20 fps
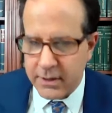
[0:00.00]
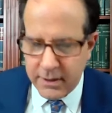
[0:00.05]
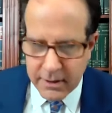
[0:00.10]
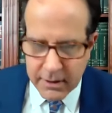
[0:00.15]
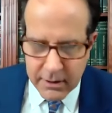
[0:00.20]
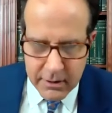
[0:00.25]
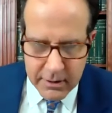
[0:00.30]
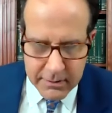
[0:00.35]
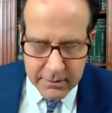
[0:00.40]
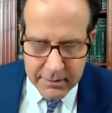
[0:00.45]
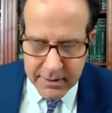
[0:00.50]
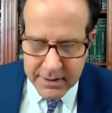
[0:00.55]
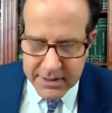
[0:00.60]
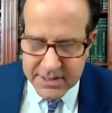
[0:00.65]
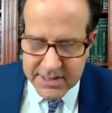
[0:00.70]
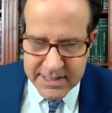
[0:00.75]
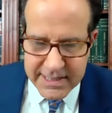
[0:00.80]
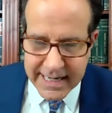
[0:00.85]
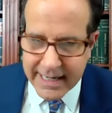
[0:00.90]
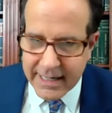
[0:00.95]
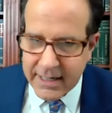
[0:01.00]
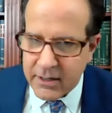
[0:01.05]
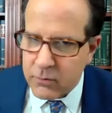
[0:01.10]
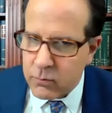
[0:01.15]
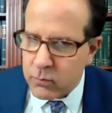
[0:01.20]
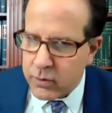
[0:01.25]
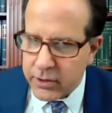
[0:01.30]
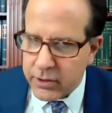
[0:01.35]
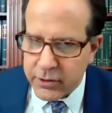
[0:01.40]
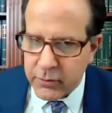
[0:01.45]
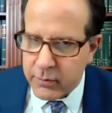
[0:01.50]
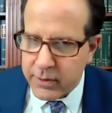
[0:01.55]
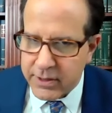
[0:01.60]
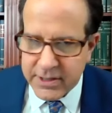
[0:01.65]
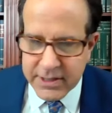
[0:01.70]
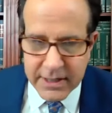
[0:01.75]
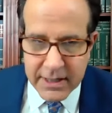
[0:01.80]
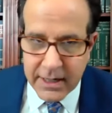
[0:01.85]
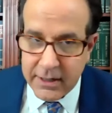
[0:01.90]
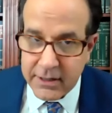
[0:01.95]
uh, stated where you went
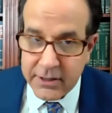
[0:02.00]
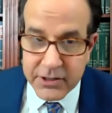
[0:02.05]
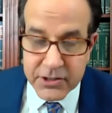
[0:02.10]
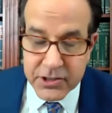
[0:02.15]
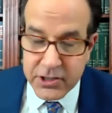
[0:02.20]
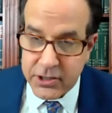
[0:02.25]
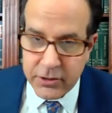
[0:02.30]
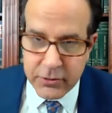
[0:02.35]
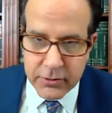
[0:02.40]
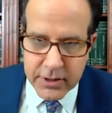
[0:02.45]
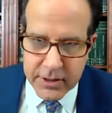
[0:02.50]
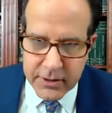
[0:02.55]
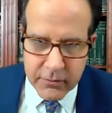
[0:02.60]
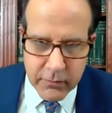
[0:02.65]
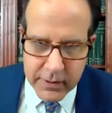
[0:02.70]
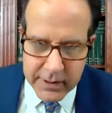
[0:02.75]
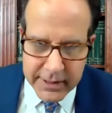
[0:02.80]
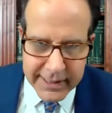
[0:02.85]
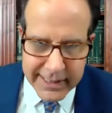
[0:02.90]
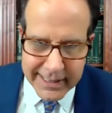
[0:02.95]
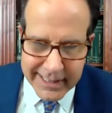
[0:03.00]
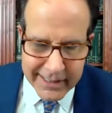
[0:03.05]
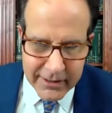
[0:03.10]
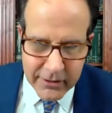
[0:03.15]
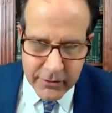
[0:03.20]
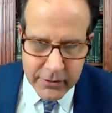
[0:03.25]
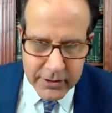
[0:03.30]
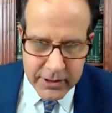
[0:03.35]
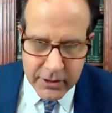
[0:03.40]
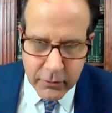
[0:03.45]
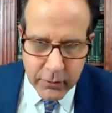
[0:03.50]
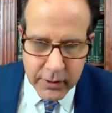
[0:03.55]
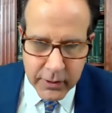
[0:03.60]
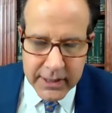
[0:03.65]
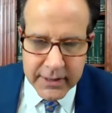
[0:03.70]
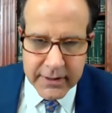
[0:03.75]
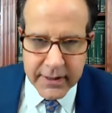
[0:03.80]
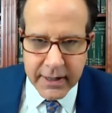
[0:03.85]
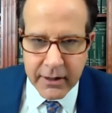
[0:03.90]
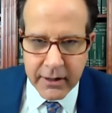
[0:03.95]
to college and you didn't really get your
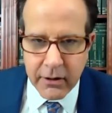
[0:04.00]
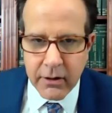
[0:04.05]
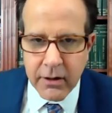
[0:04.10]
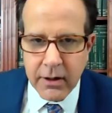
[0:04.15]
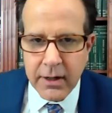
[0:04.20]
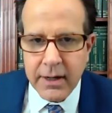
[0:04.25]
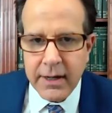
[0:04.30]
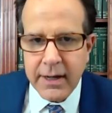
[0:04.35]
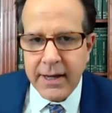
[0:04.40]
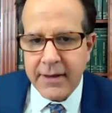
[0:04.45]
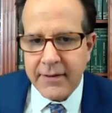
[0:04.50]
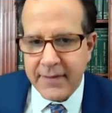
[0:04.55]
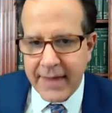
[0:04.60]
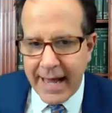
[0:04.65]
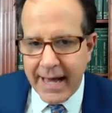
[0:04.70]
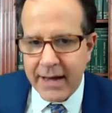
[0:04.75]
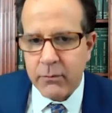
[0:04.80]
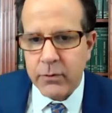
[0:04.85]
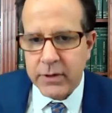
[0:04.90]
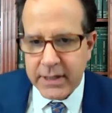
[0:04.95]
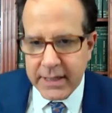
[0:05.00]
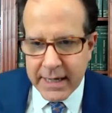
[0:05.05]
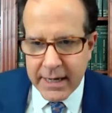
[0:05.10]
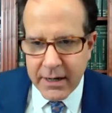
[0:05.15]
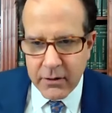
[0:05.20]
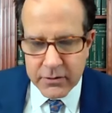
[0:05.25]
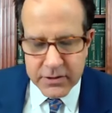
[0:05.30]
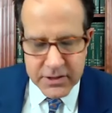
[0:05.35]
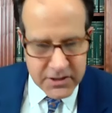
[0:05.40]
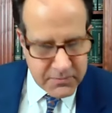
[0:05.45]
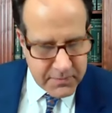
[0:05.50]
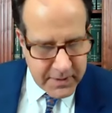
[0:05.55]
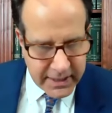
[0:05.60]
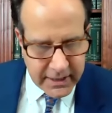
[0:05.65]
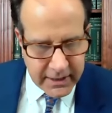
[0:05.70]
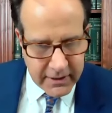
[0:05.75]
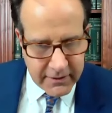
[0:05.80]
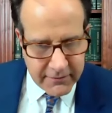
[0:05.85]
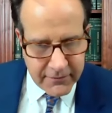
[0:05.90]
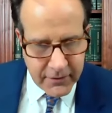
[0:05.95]
degree there, that would count as
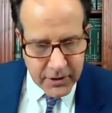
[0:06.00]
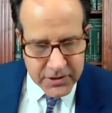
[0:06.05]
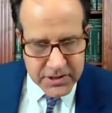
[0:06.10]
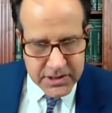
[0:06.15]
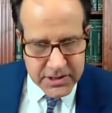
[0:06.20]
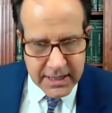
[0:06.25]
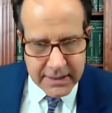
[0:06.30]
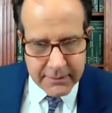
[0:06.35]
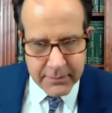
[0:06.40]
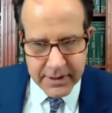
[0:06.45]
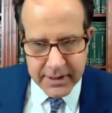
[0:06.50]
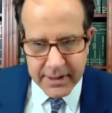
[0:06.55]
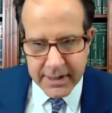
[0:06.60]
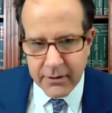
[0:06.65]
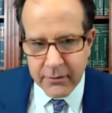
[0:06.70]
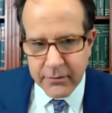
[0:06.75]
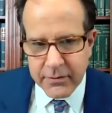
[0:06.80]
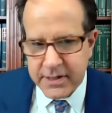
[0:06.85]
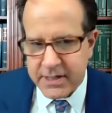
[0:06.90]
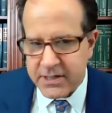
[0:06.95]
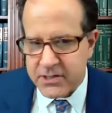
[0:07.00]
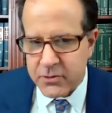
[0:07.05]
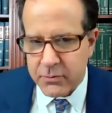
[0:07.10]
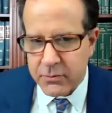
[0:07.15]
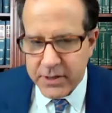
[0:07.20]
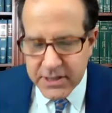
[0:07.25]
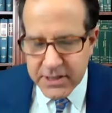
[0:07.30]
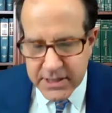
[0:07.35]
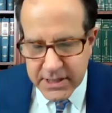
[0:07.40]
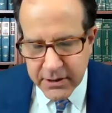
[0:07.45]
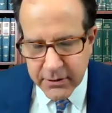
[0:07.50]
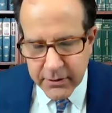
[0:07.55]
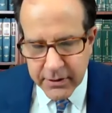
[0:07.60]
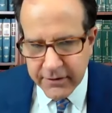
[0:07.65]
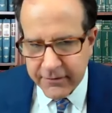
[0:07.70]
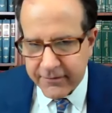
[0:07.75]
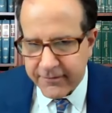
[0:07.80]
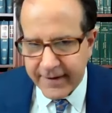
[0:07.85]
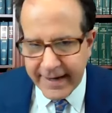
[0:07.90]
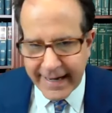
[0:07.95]
making a false statement. Now, these are
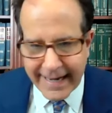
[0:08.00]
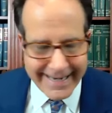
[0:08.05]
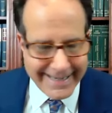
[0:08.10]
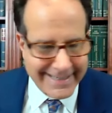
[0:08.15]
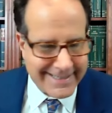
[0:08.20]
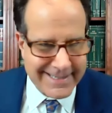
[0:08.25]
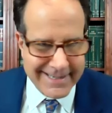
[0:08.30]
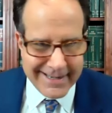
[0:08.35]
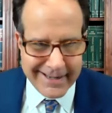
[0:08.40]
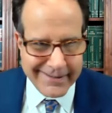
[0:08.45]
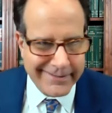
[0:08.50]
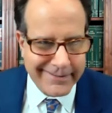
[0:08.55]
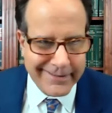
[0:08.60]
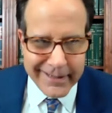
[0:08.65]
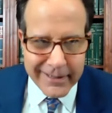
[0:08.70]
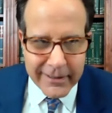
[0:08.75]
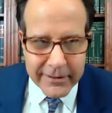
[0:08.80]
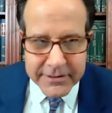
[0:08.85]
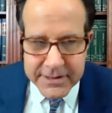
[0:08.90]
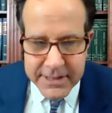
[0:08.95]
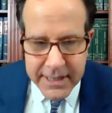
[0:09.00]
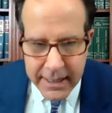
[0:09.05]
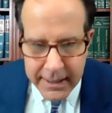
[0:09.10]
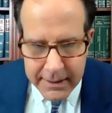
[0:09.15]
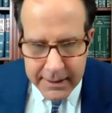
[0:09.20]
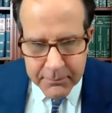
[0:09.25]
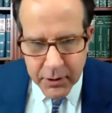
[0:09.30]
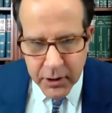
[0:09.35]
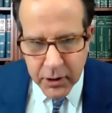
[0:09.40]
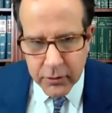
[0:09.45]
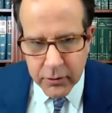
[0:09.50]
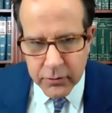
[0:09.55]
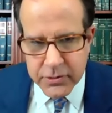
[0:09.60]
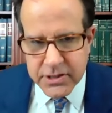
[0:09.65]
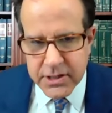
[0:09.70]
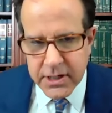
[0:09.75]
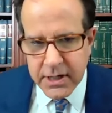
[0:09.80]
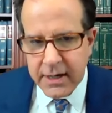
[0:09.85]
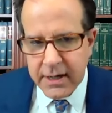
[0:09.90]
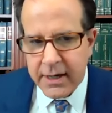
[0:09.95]
material facts, not little
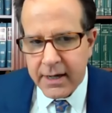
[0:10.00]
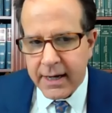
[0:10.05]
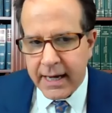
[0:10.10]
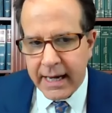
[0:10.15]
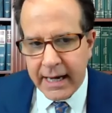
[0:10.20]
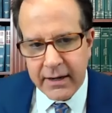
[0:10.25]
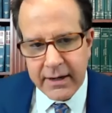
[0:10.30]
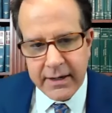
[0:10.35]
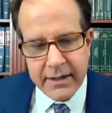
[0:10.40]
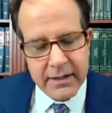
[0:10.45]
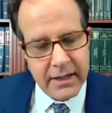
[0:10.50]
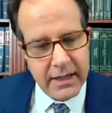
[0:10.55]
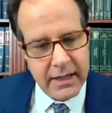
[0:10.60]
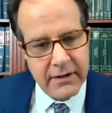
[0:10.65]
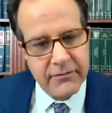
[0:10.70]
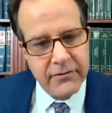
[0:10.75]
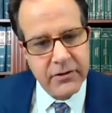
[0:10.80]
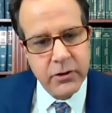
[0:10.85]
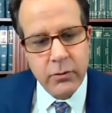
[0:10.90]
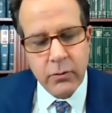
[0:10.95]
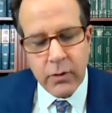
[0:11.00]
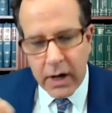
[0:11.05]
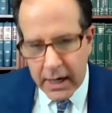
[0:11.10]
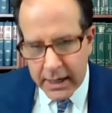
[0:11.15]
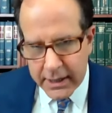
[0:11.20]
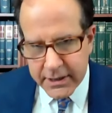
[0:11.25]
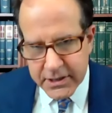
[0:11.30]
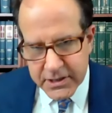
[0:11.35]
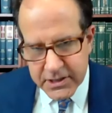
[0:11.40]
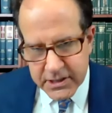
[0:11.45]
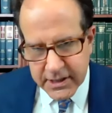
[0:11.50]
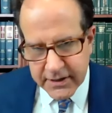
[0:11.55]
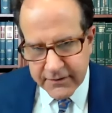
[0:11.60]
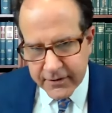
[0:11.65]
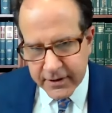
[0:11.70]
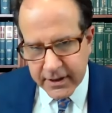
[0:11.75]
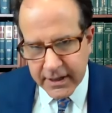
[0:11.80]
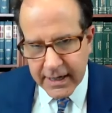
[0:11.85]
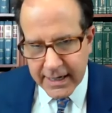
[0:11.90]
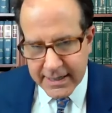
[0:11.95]
typos. And if you honestly
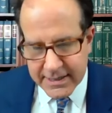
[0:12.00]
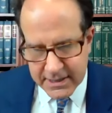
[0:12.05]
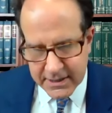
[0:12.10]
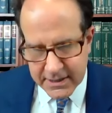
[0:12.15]
forgot